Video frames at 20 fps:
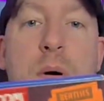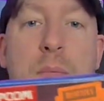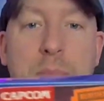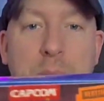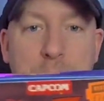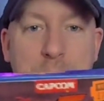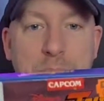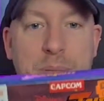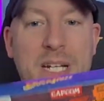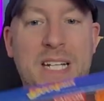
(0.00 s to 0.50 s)
you
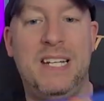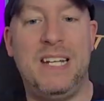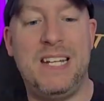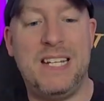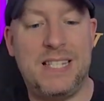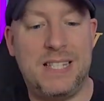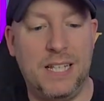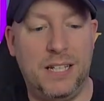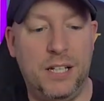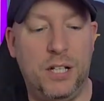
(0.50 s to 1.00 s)
remember
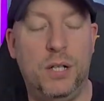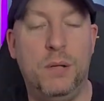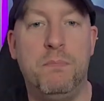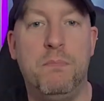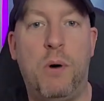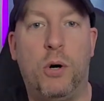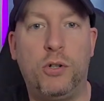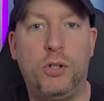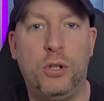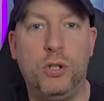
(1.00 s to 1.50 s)
Beaties, the
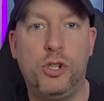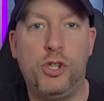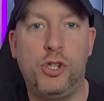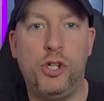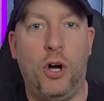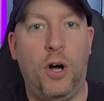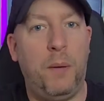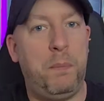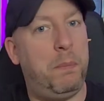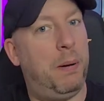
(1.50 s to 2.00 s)
little model
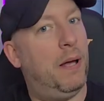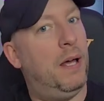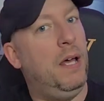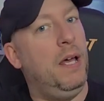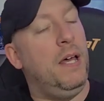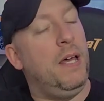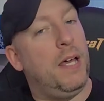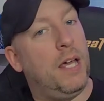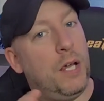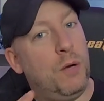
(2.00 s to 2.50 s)
shop?
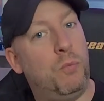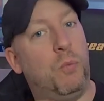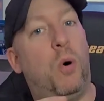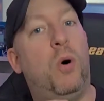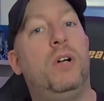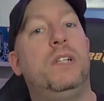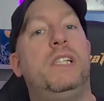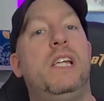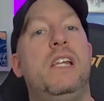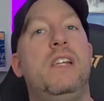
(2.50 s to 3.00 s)
It
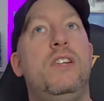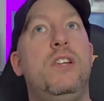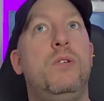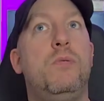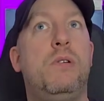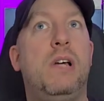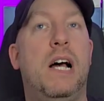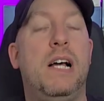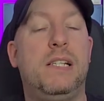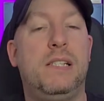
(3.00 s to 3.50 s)
was in
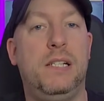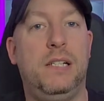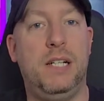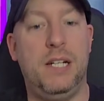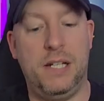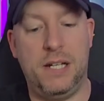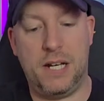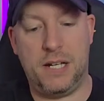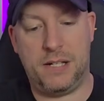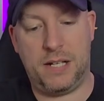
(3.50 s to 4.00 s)

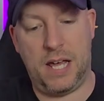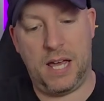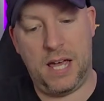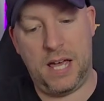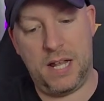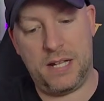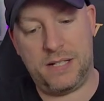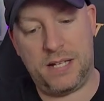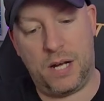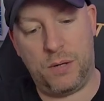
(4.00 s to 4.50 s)
Newcastle in
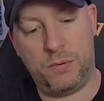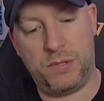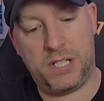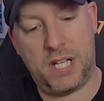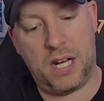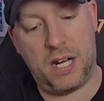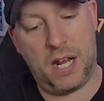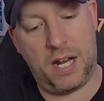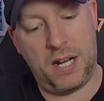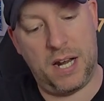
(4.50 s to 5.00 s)
the town
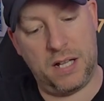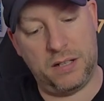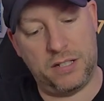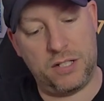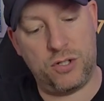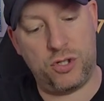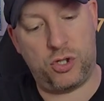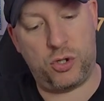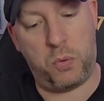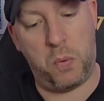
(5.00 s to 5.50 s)
centre in
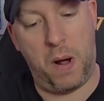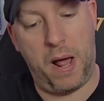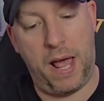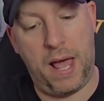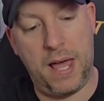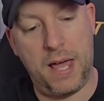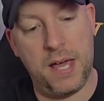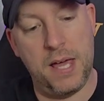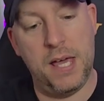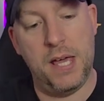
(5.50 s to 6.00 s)
Eldon
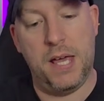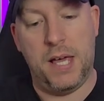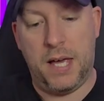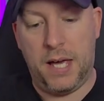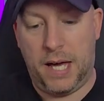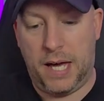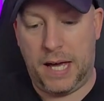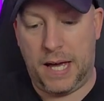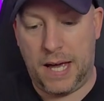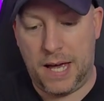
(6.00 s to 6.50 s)
Square.
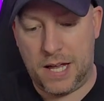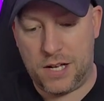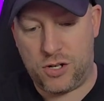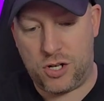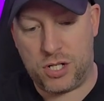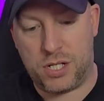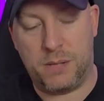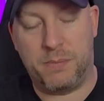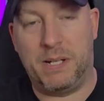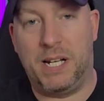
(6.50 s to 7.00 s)

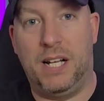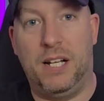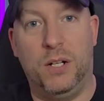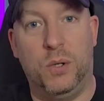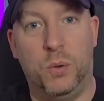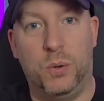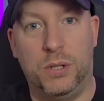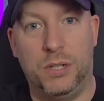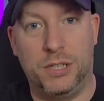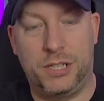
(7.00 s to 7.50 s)
Just a bit of
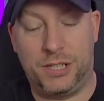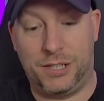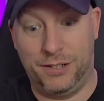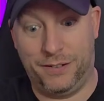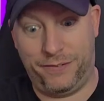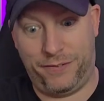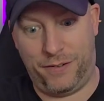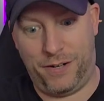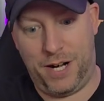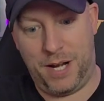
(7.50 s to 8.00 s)
local
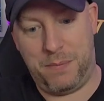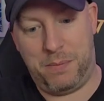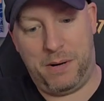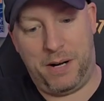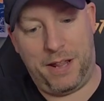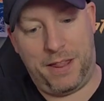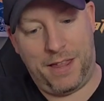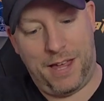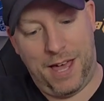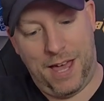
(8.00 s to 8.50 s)
stuff for
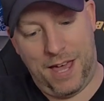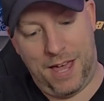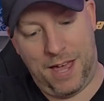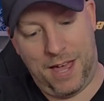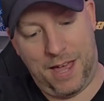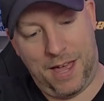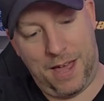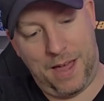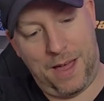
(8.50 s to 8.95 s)
anybody there.